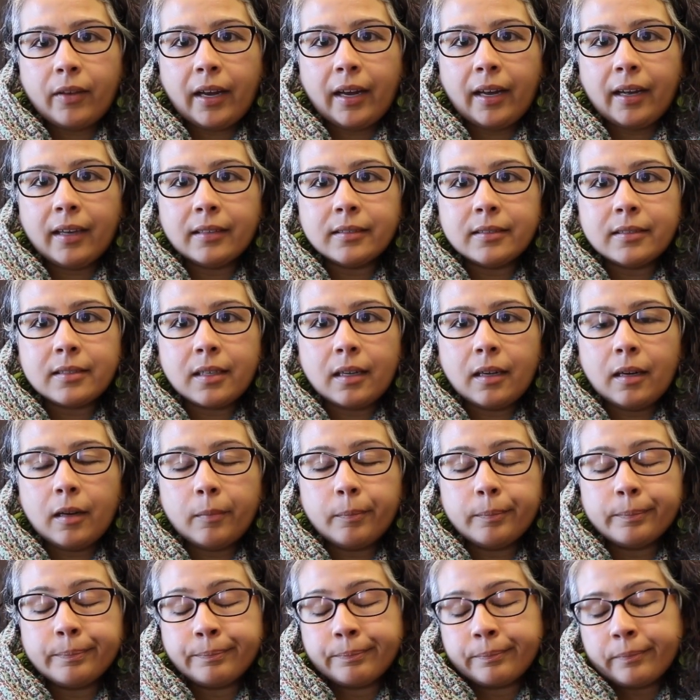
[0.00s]
And
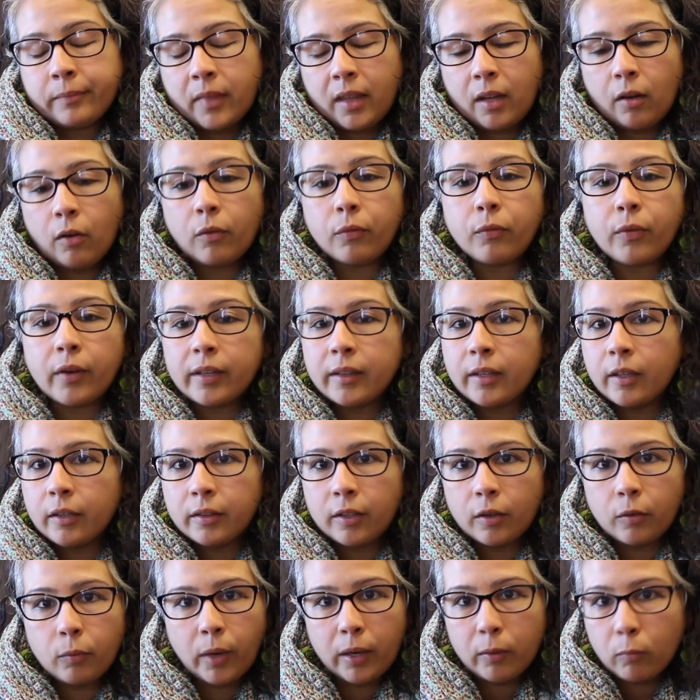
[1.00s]
they're afraid that
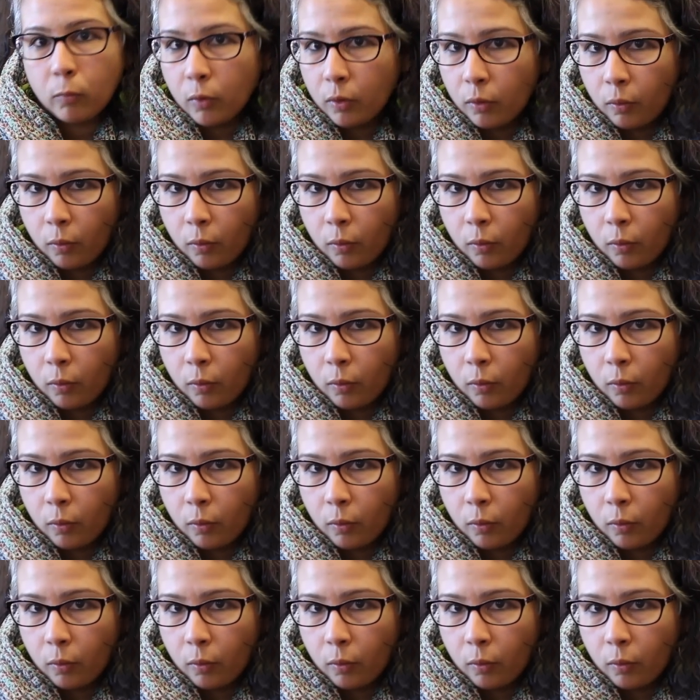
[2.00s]
their rent will